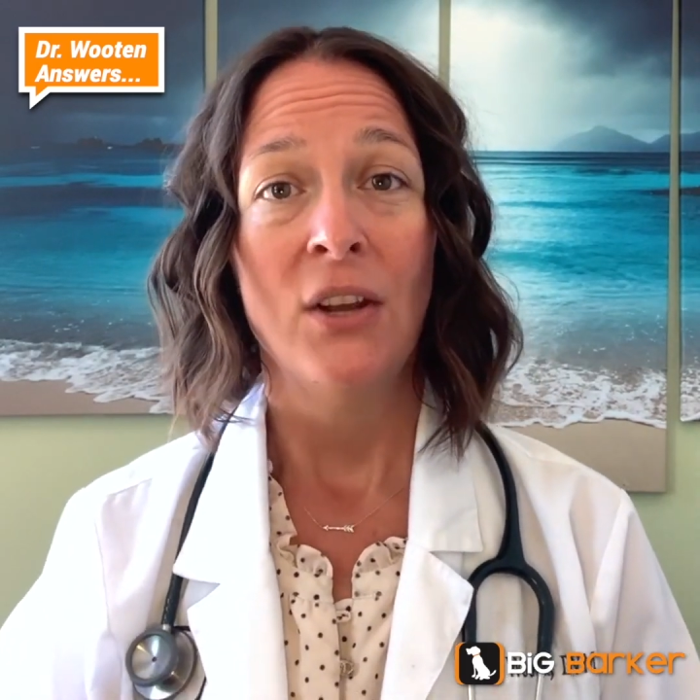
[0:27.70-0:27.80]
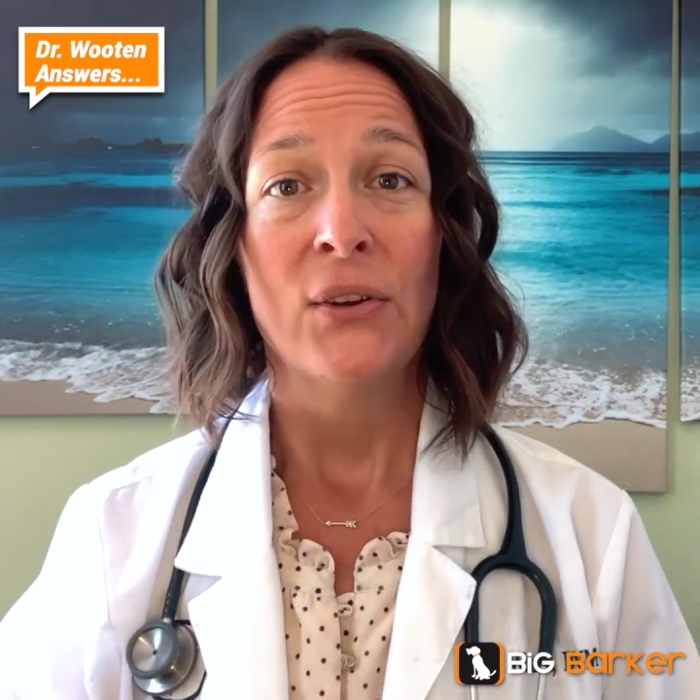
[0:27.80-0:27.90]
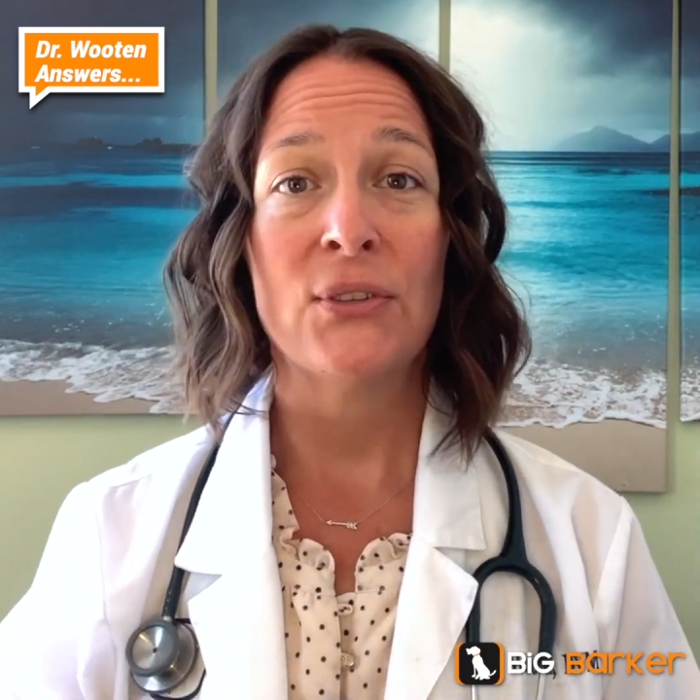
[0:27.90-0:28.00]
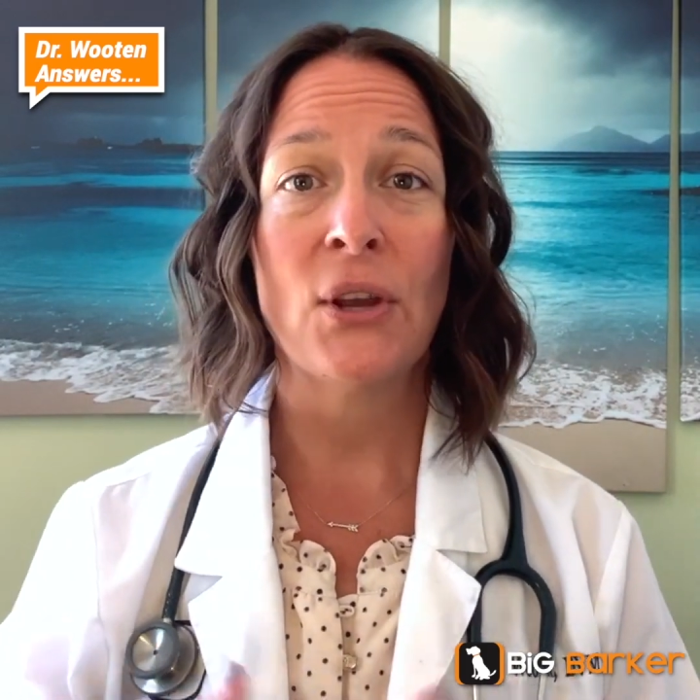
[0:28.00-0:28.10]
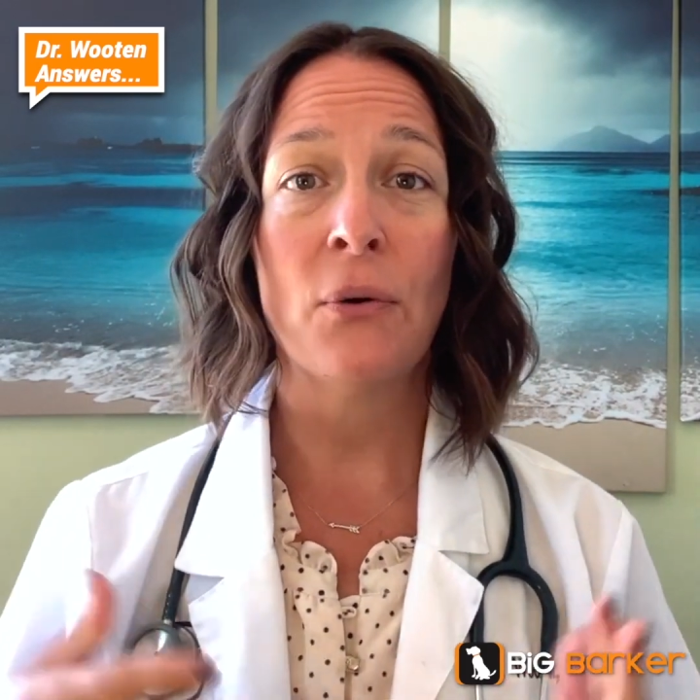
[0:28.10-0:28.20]

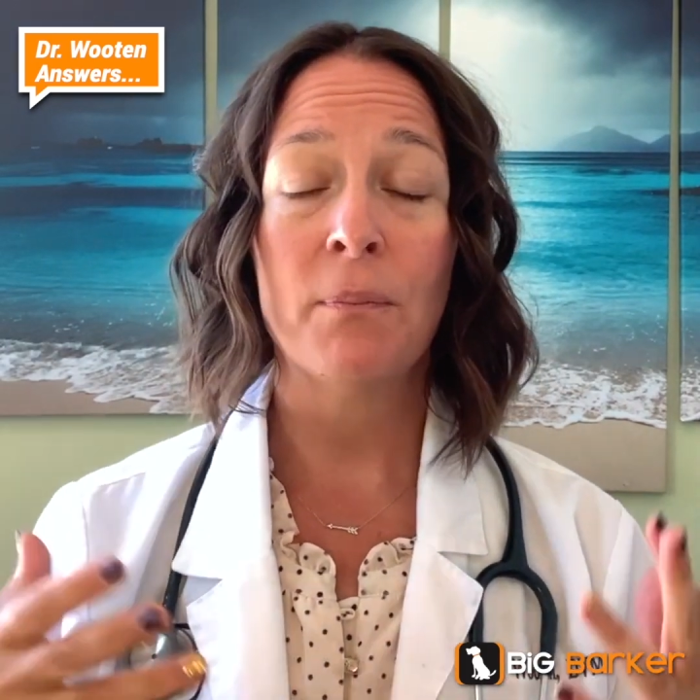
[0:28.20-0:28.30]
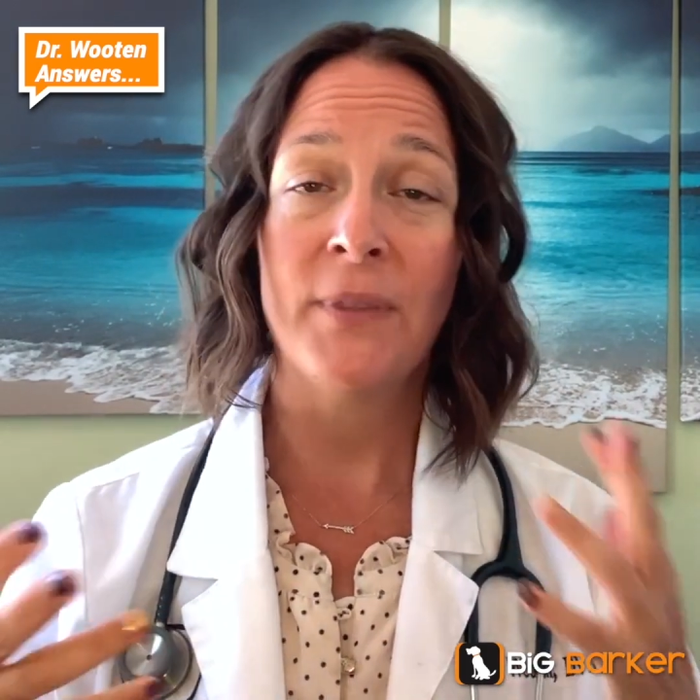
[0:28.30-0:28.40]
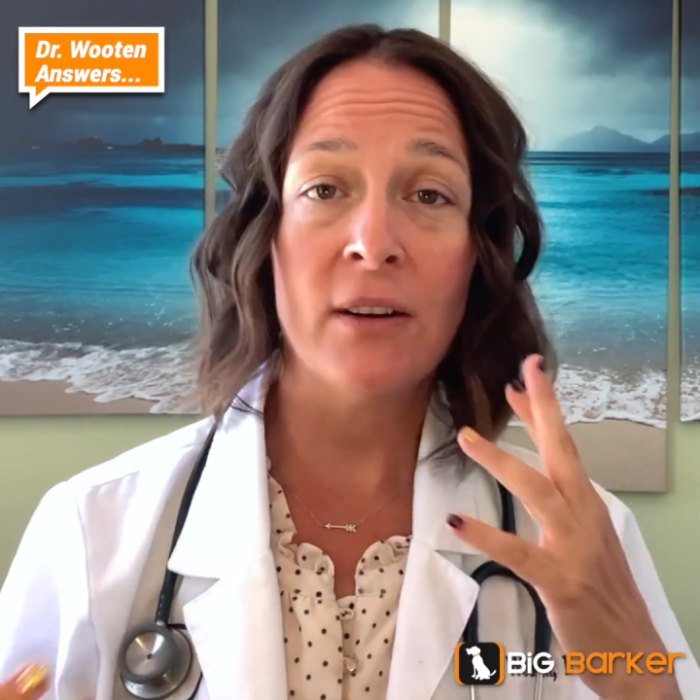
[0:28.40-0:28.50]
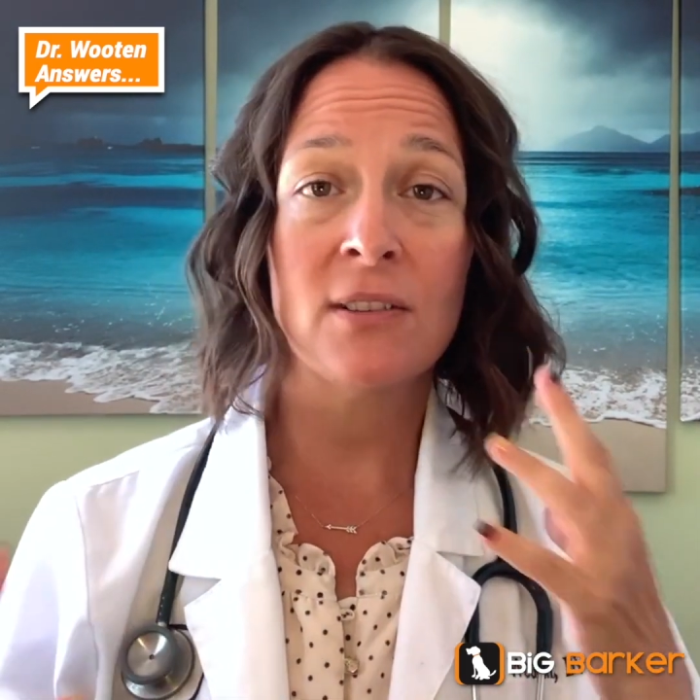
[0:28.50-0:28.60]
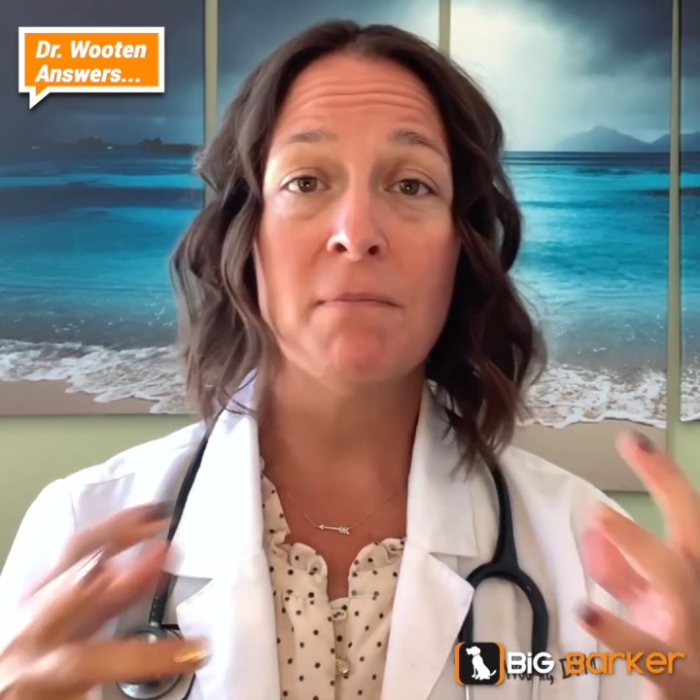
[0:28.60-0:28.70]
So
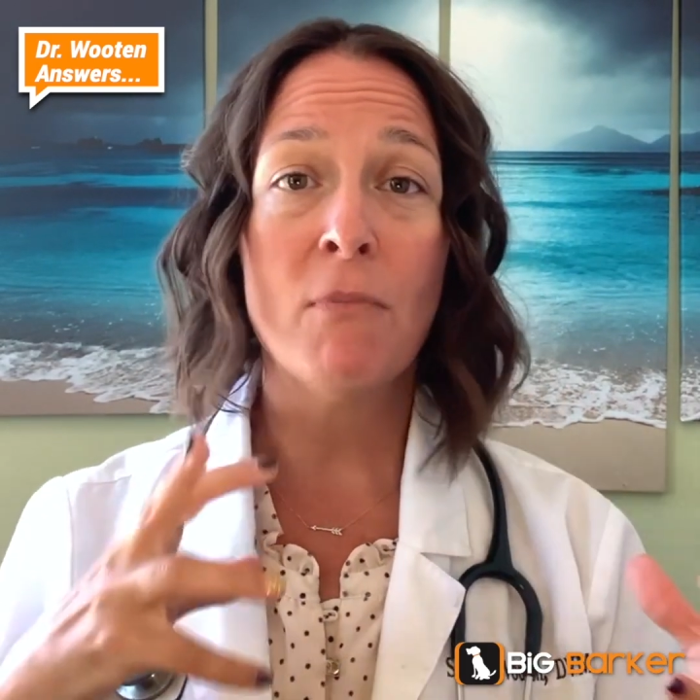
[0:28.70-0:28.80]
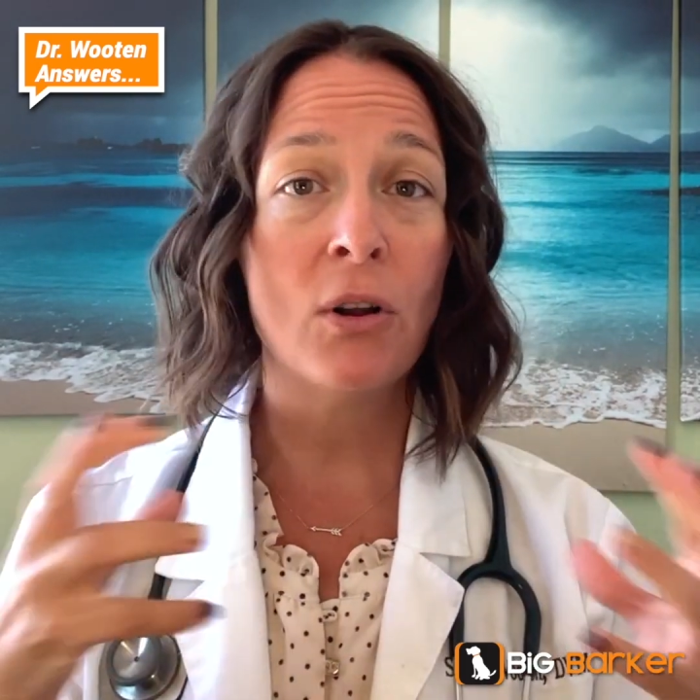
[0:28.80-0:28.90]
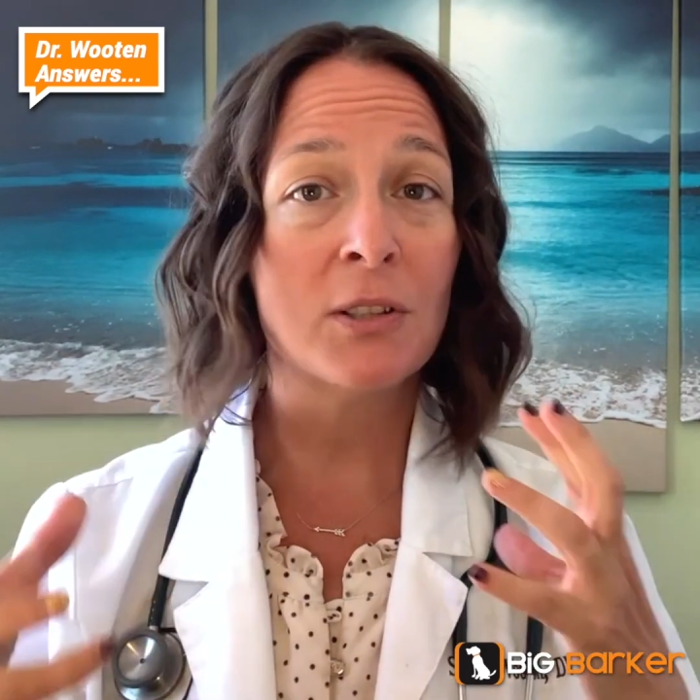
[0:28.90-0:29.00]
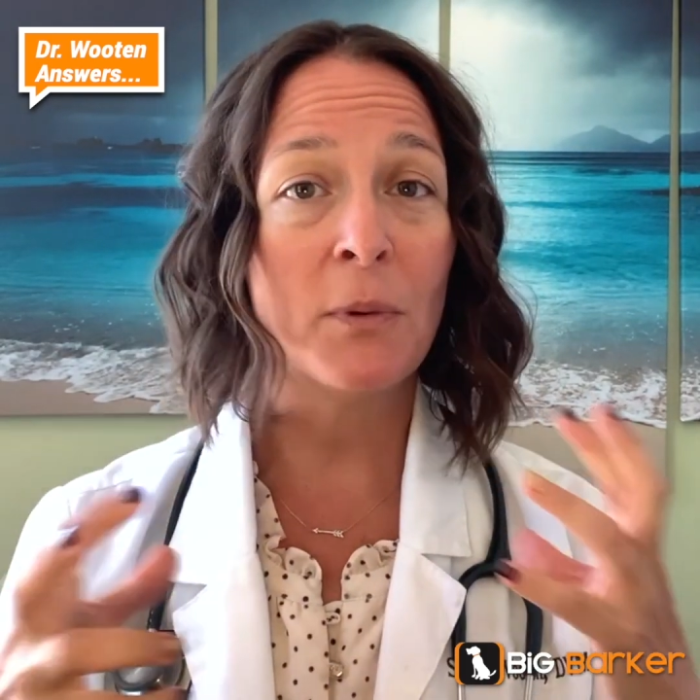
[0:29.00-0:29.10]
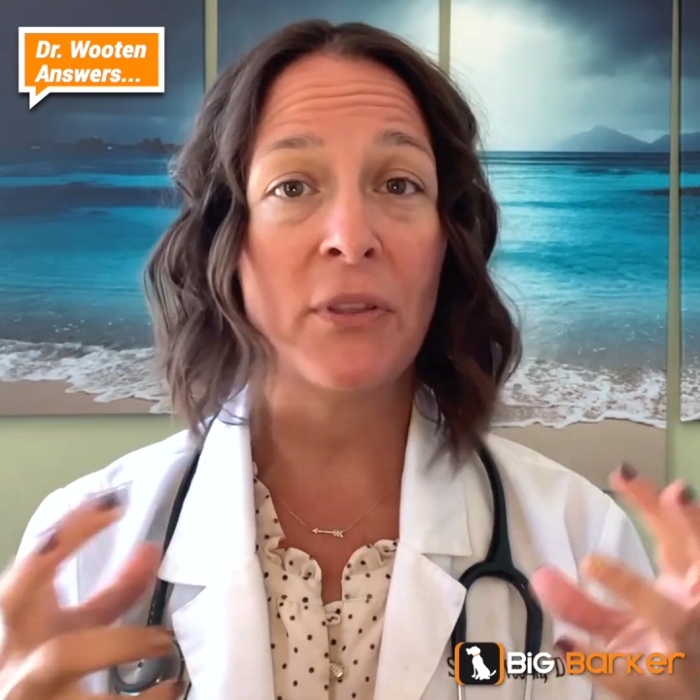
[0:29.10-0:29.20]
there's
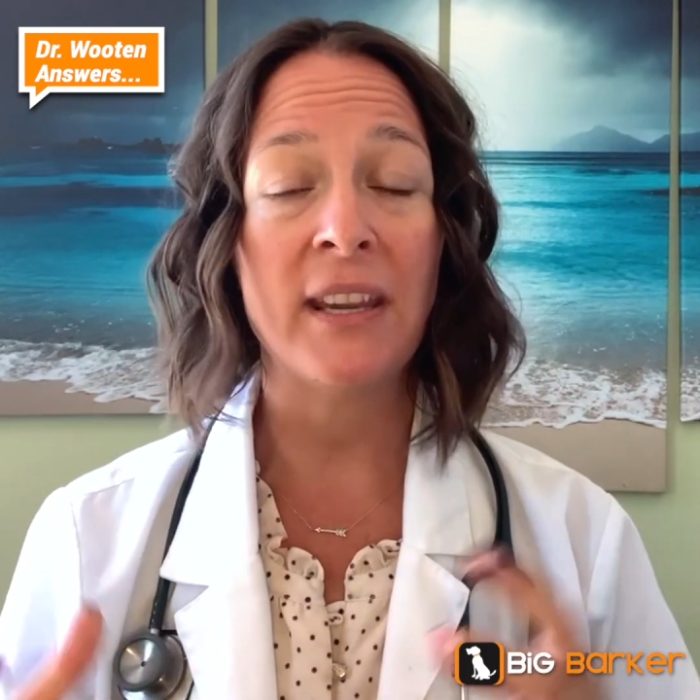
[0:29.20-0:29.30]
multiple